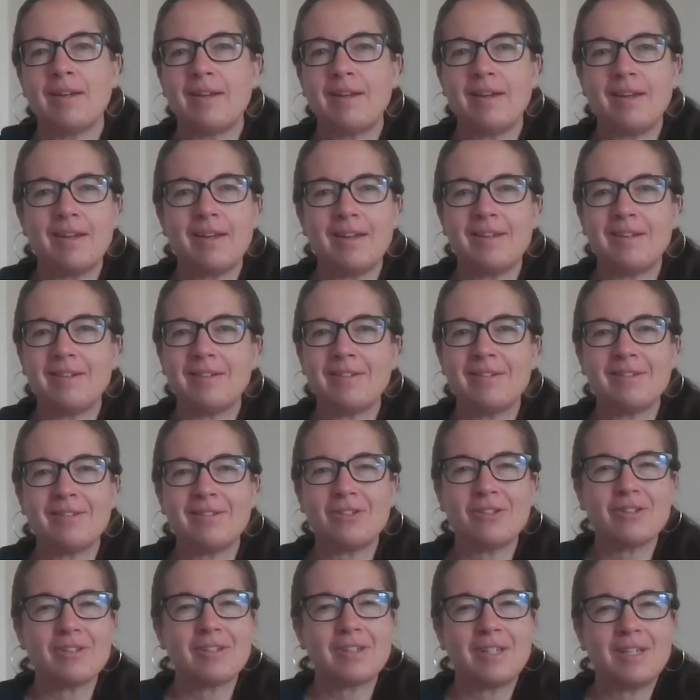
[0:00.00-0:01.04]
And
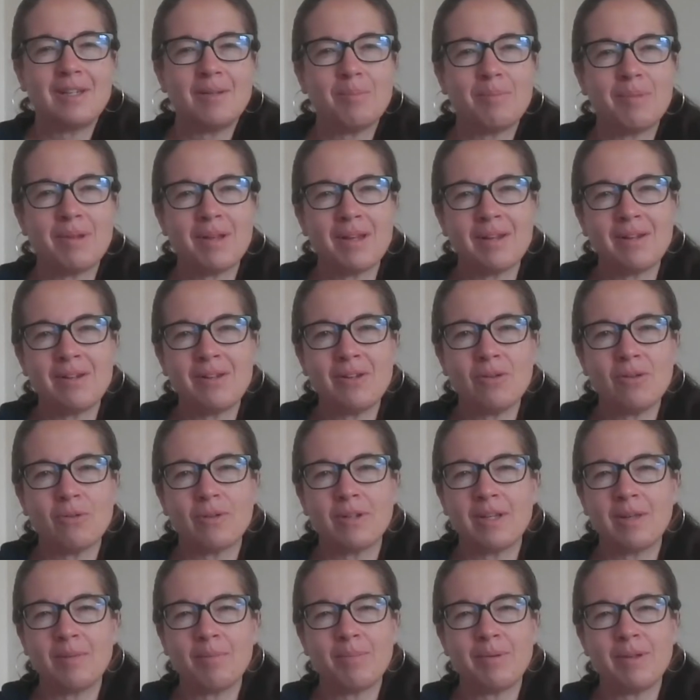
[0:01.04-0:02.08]
just keep being you,
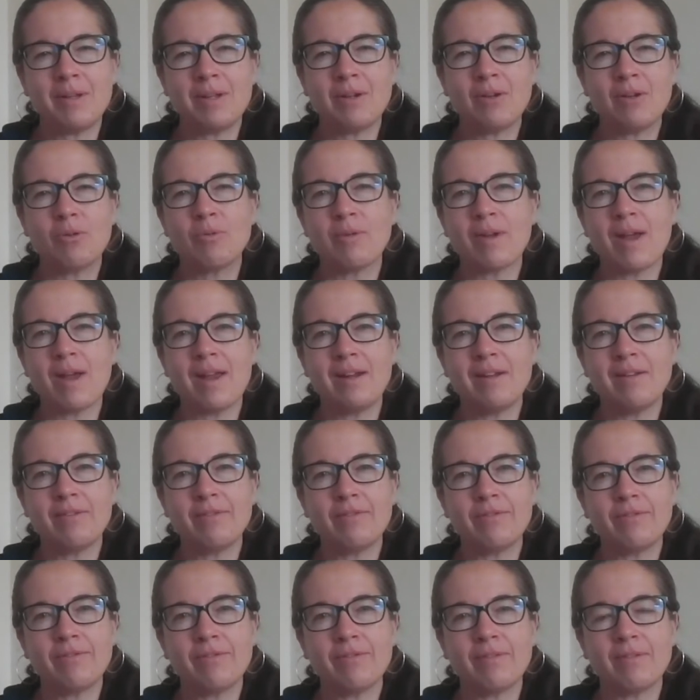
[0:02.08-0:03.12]
keep being creative,
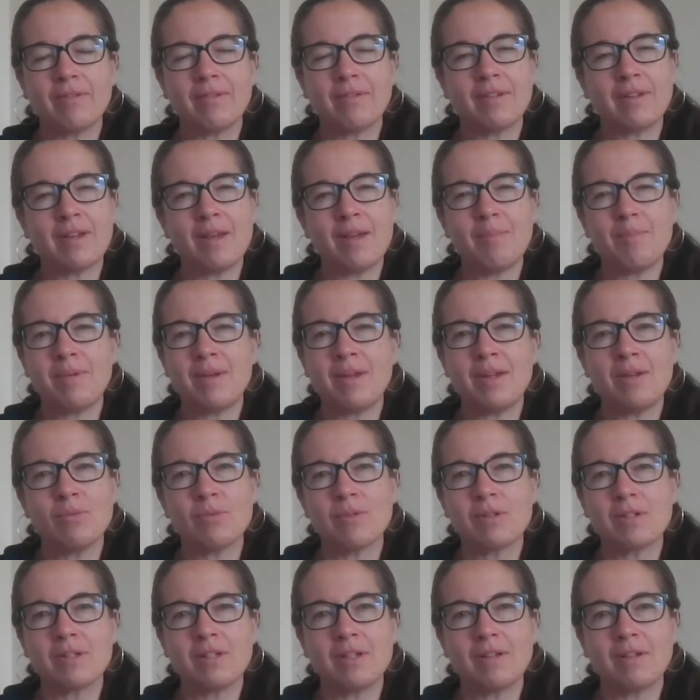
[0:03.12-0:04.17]
keep being
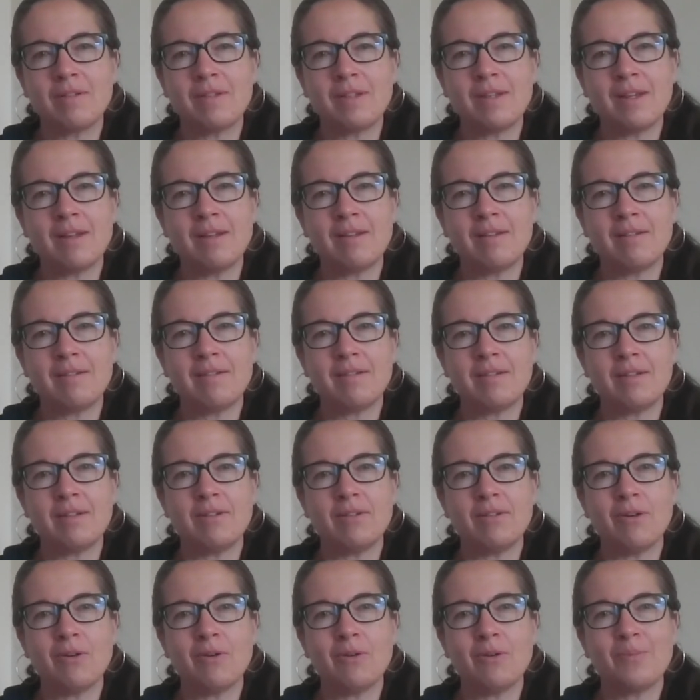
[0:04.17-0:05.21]
resilient. You
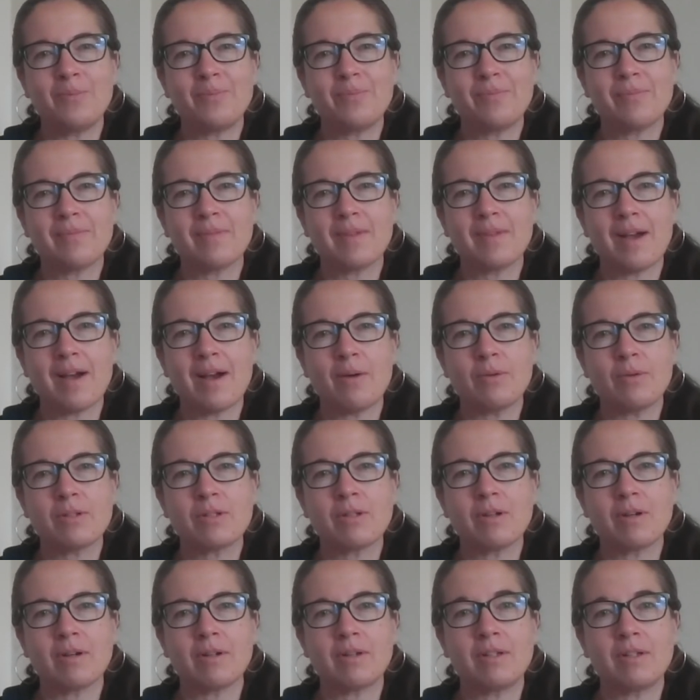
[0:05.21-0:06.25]
know, I was
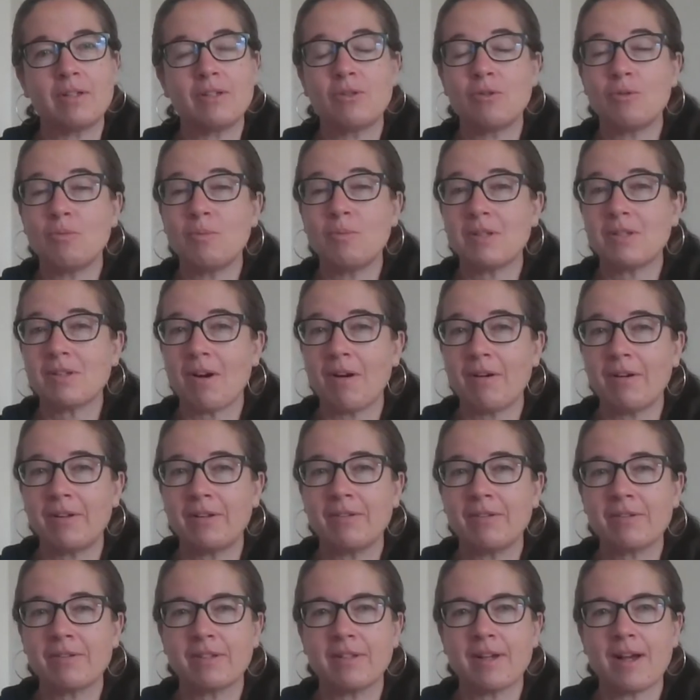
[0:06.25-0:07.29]
talking to Miss
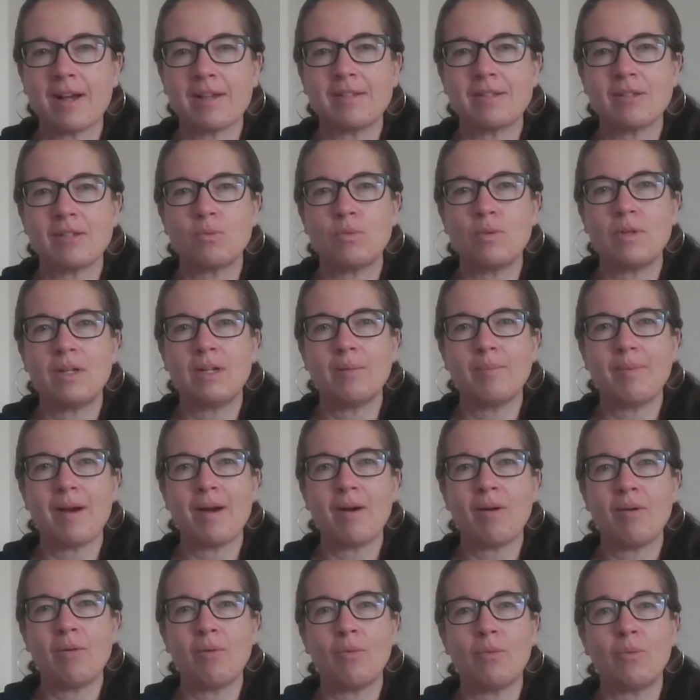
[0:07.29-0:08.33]
Hardinger's class this week
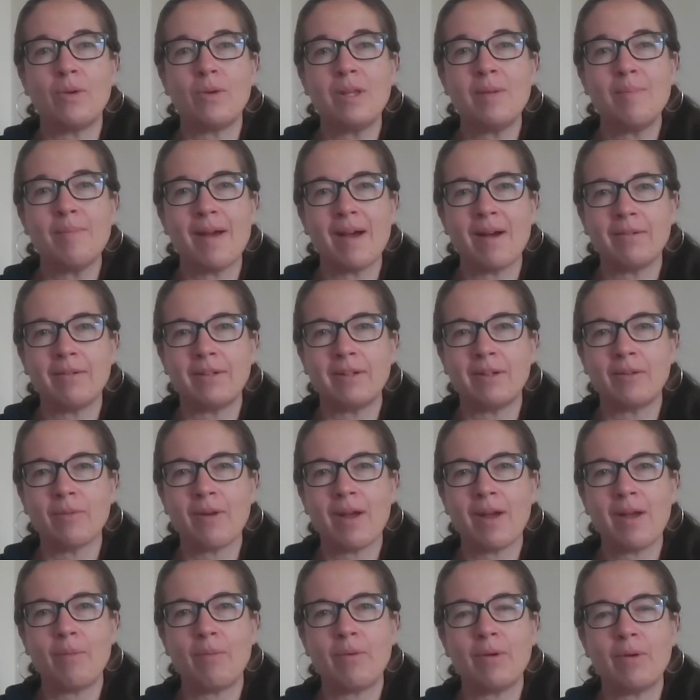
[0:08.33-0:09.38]
about rebounding, right?